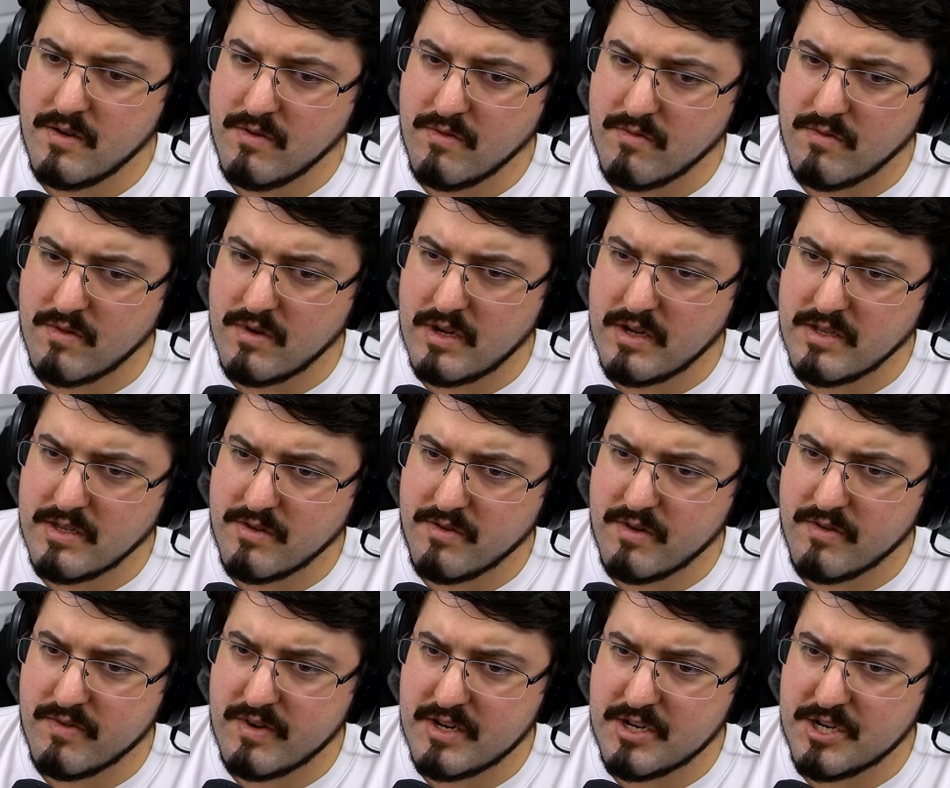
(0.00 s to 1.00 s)
Why is there
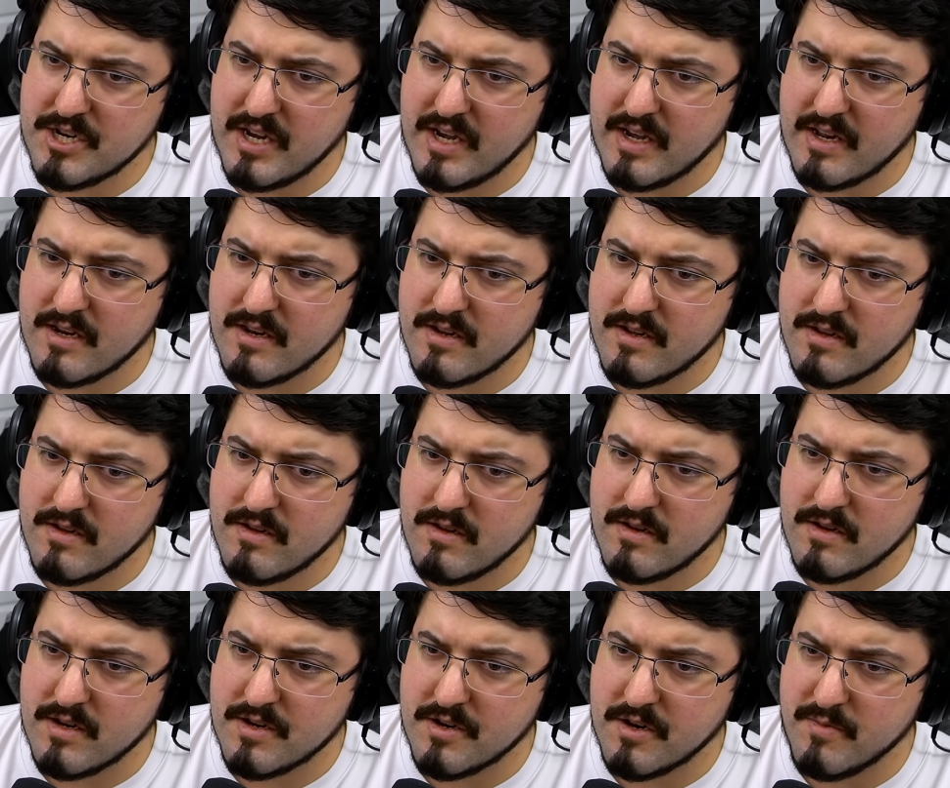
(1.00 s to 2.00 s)
a red chain?
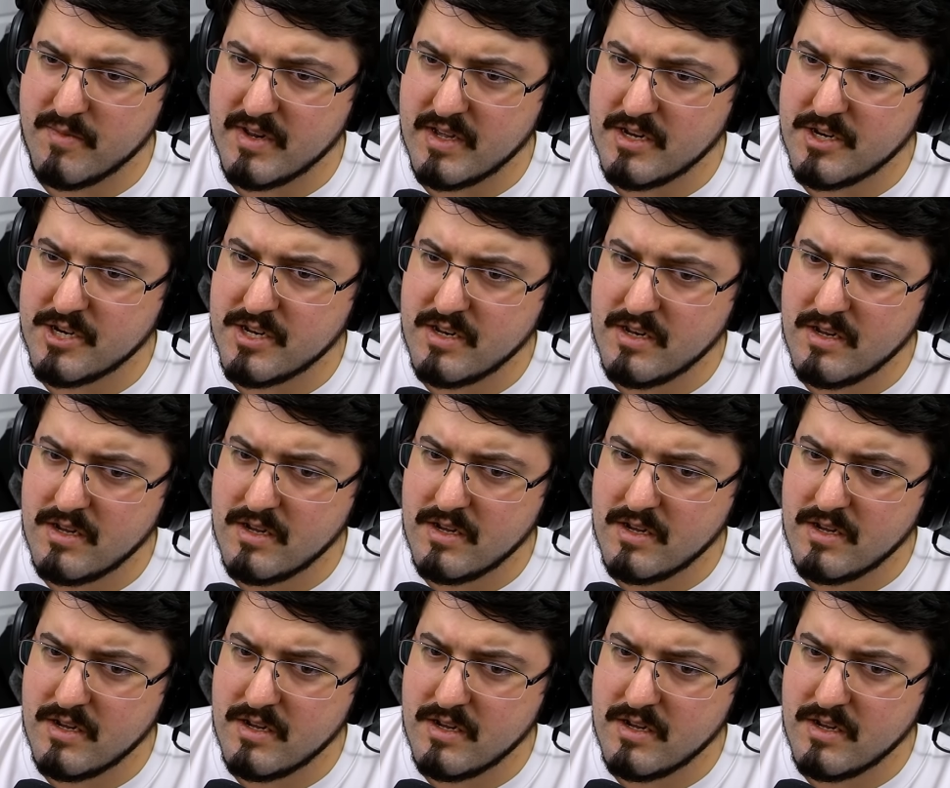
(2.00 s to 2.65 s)
Determination?